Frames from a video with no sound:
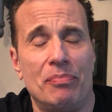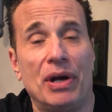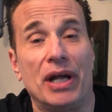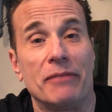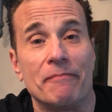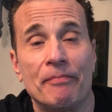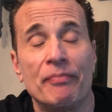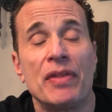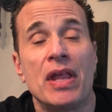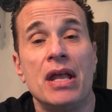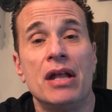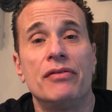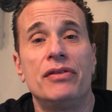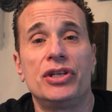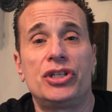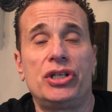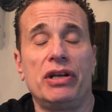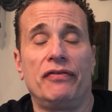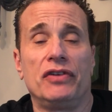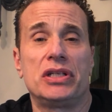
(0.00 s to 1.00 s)
But
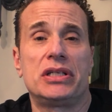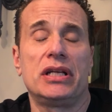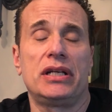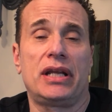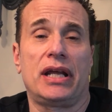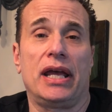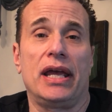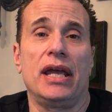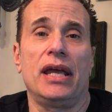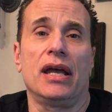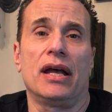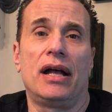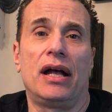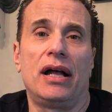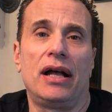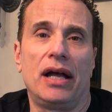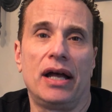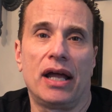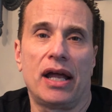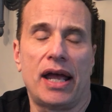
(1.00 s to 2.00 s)
the Shiva today
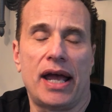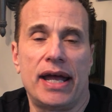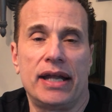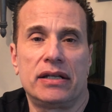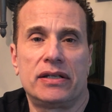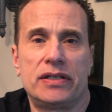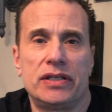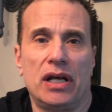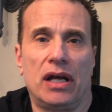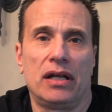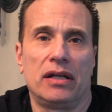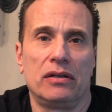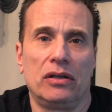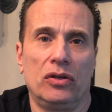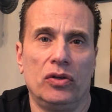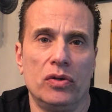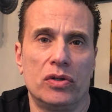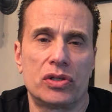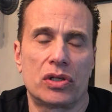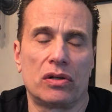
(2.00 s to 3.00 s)
at
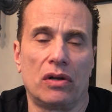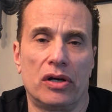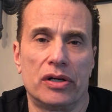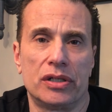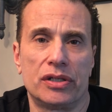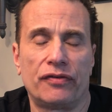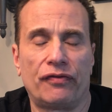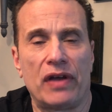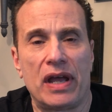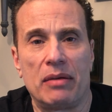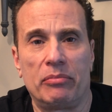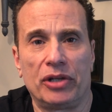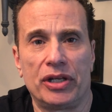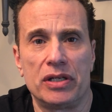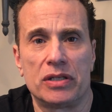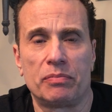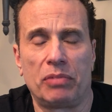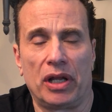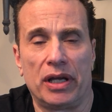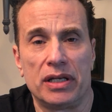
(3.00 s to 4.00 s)
Luke Sklar's
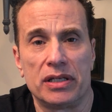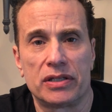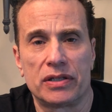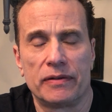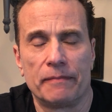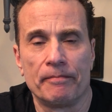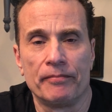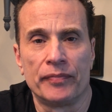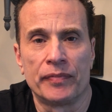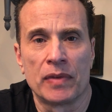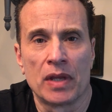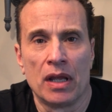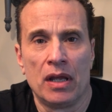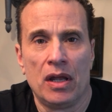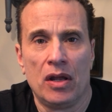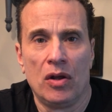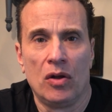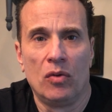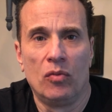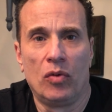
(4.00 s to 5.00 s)
family's place
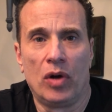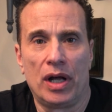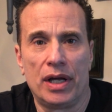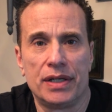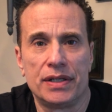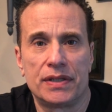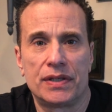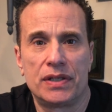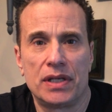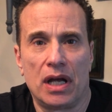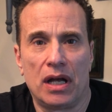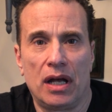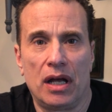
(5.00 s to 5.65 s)
was